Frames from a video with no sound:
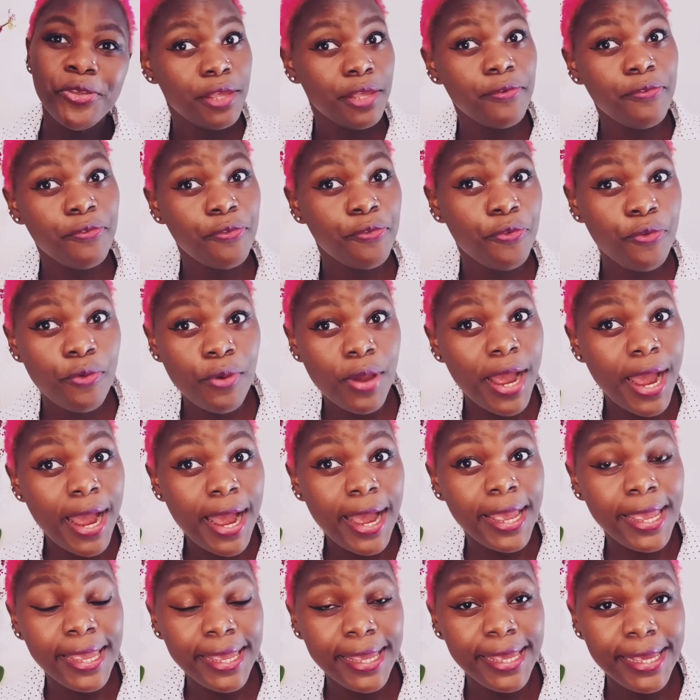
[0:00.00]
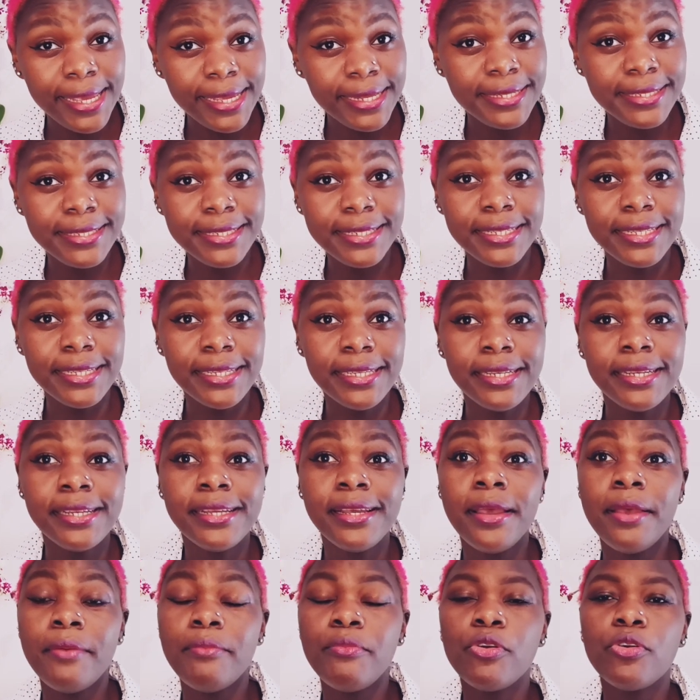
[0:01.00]
If you are hating,
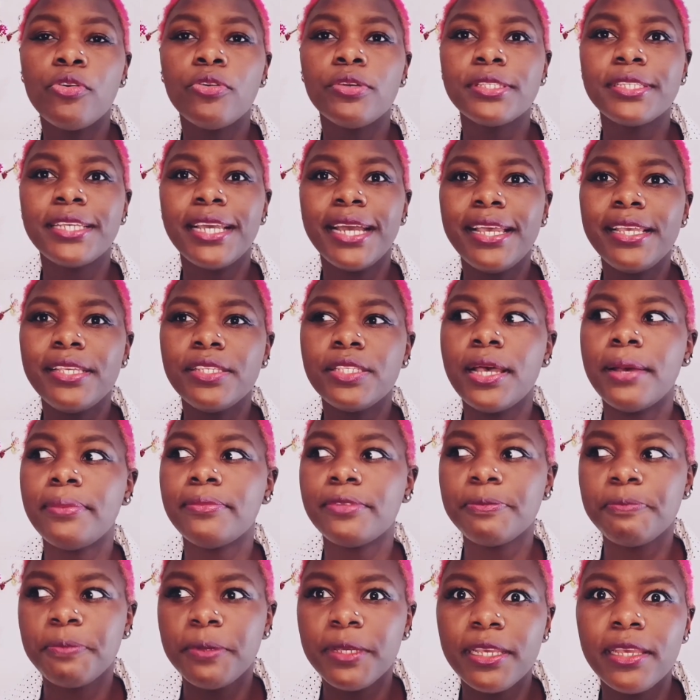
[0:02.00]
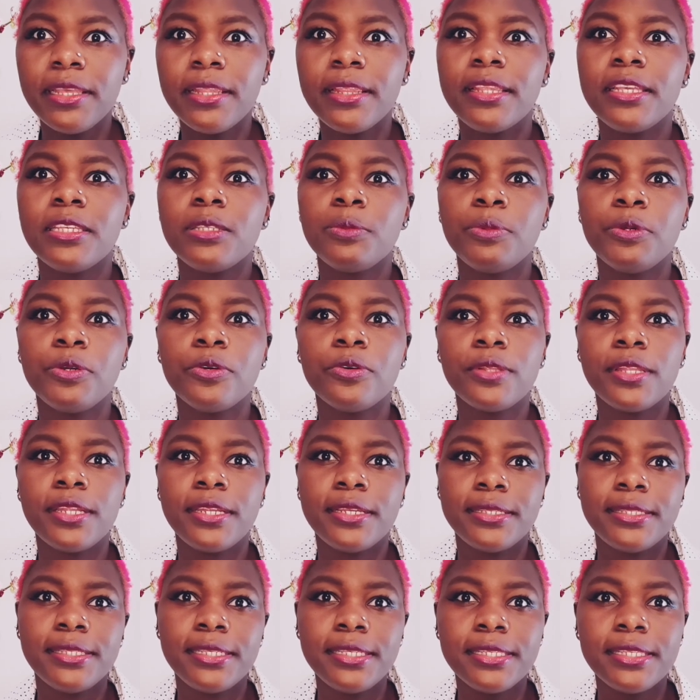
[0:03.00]
because guys, I'm speaking this because
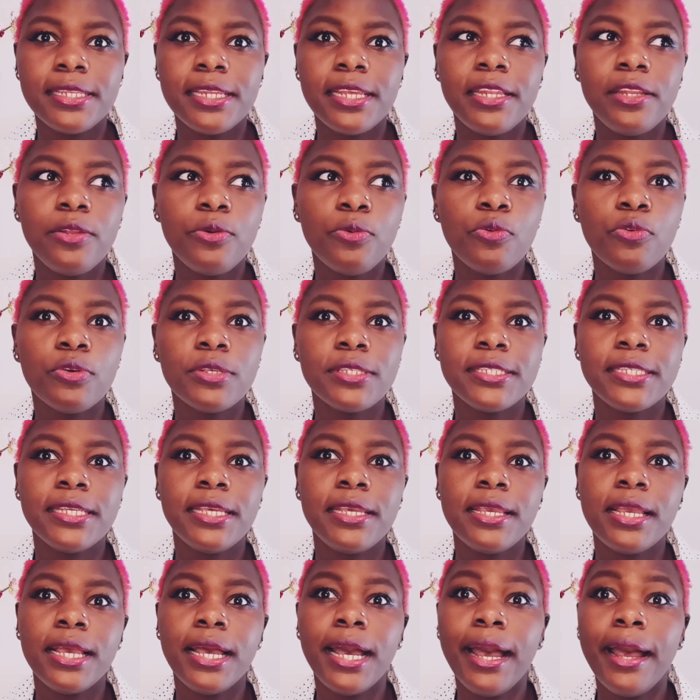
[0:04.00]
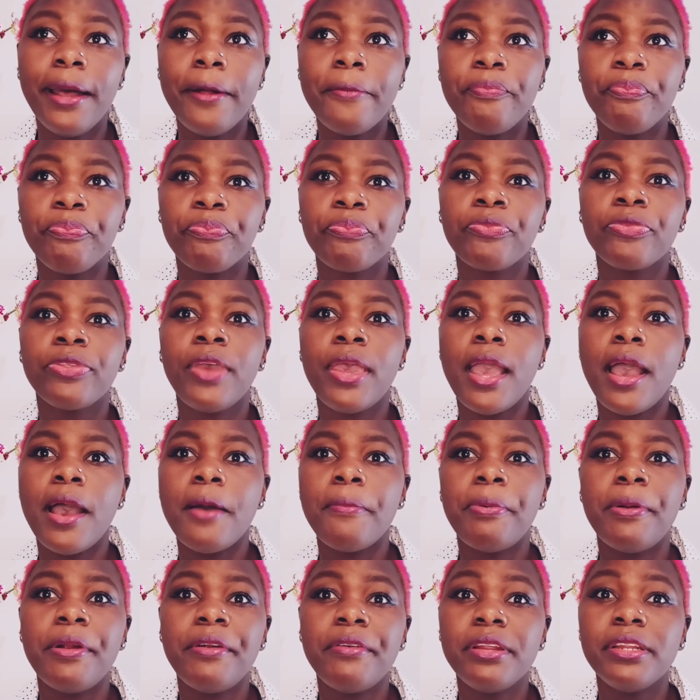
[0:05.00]
there's this lady who was saying,
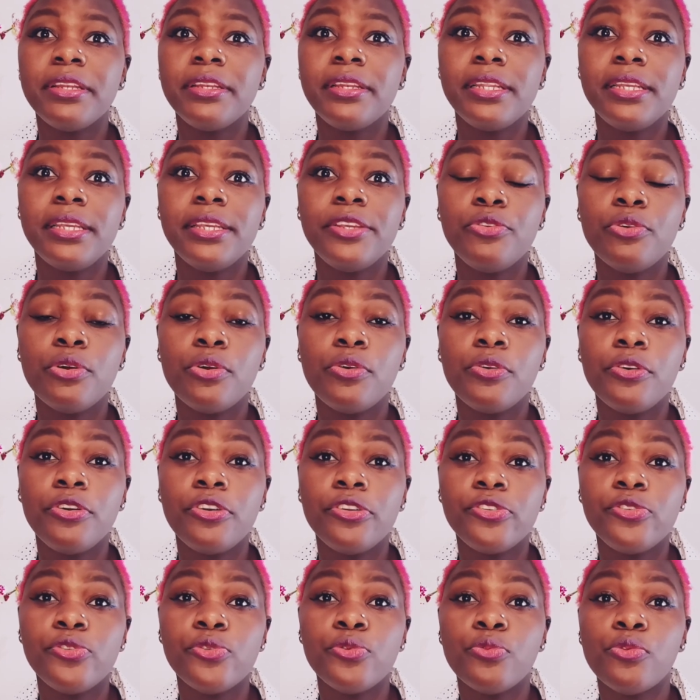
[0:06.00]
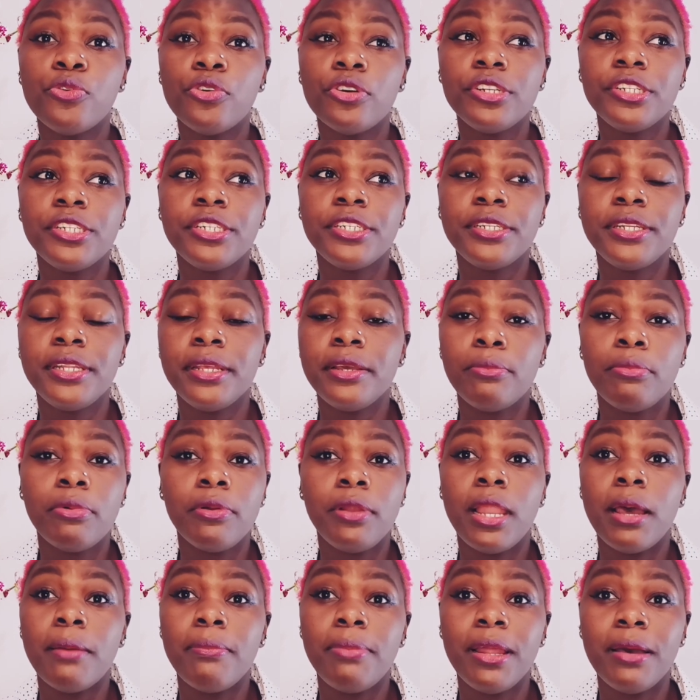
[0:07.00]
apparently you're going to wash the
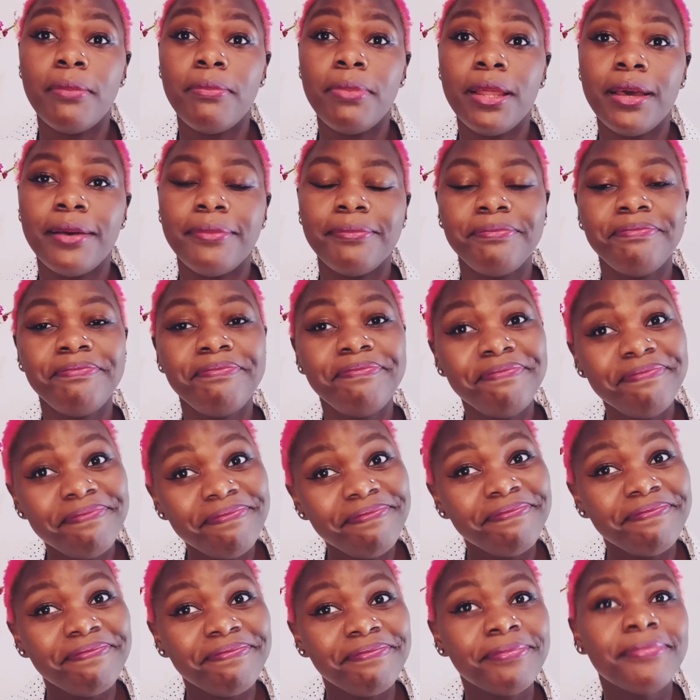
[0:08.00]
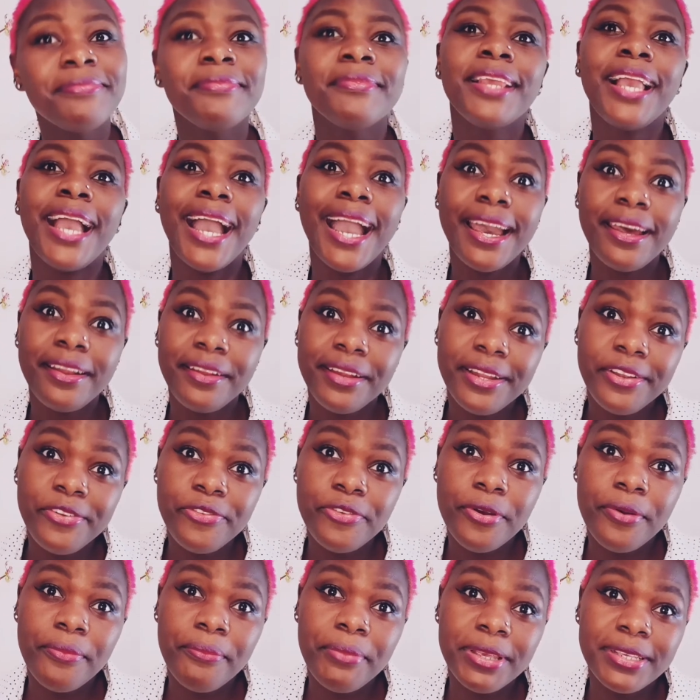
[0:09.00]
blah, blah, blah. I
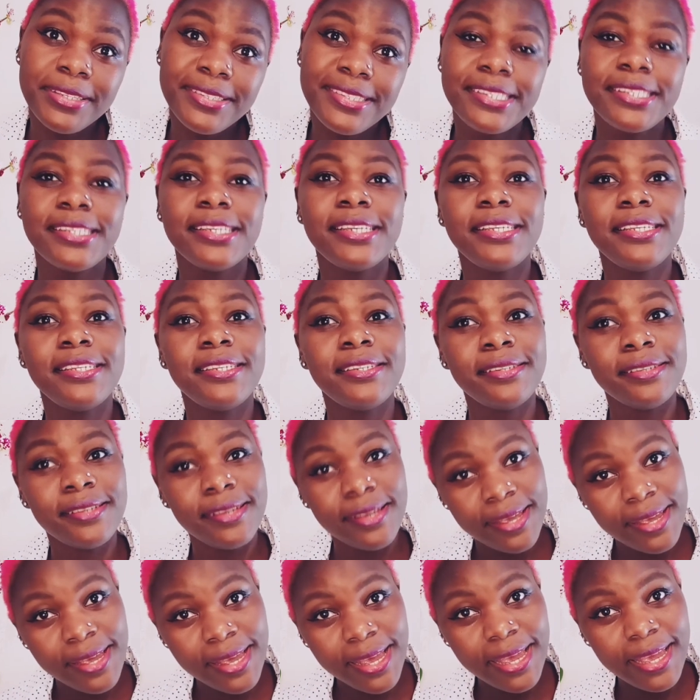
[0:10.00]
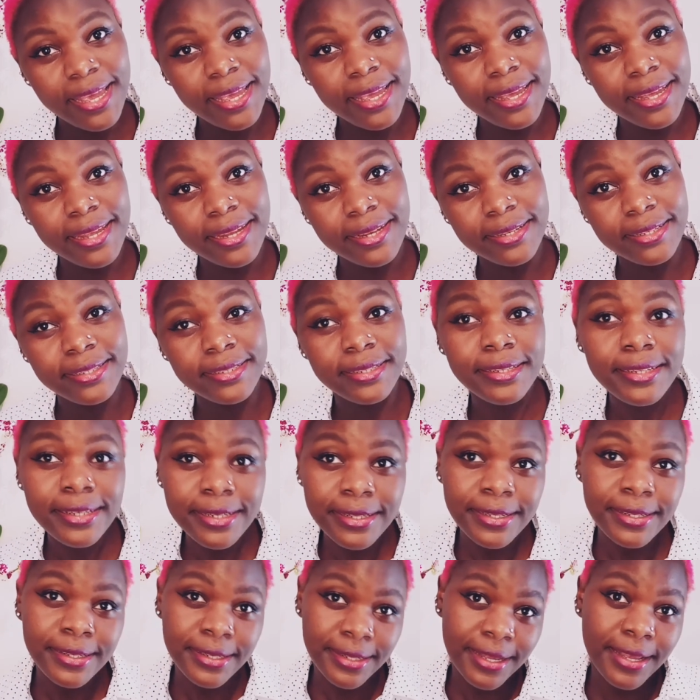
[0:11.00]
read your message and
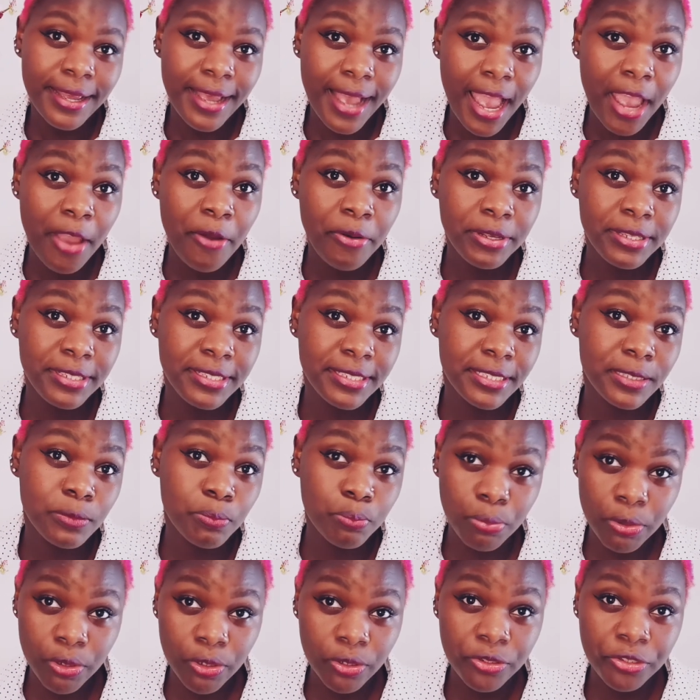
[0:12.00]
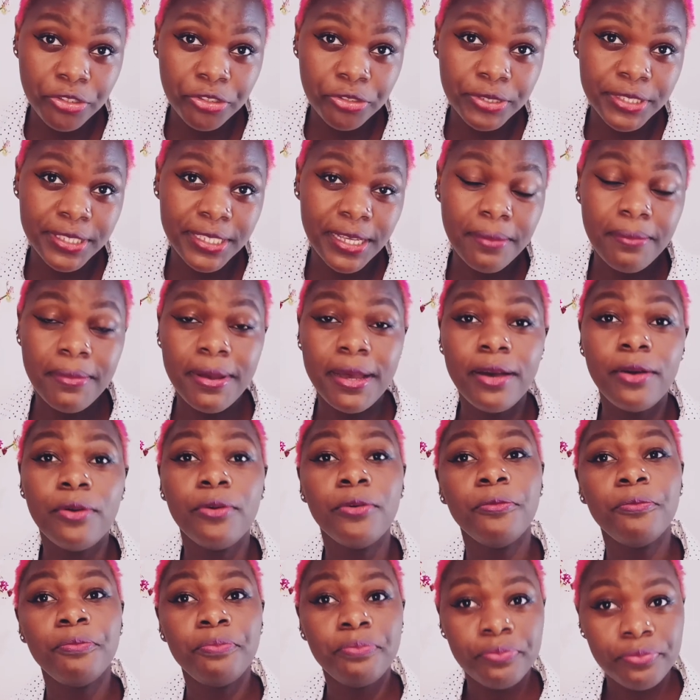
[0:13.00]
I will just block you
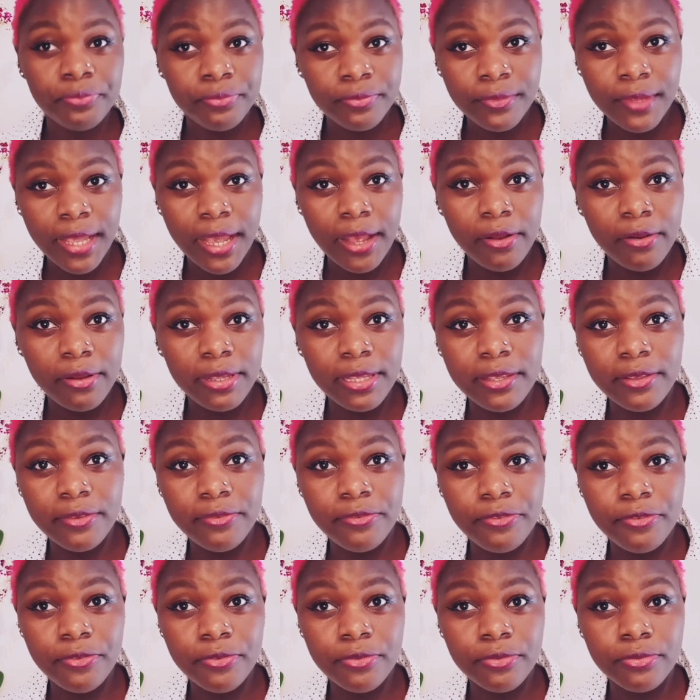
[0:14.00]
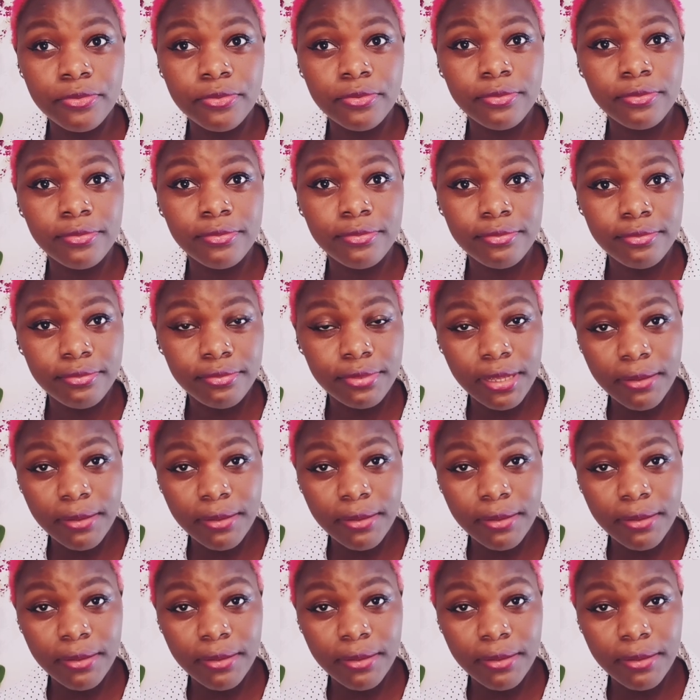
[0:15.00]
somehow. I'll give you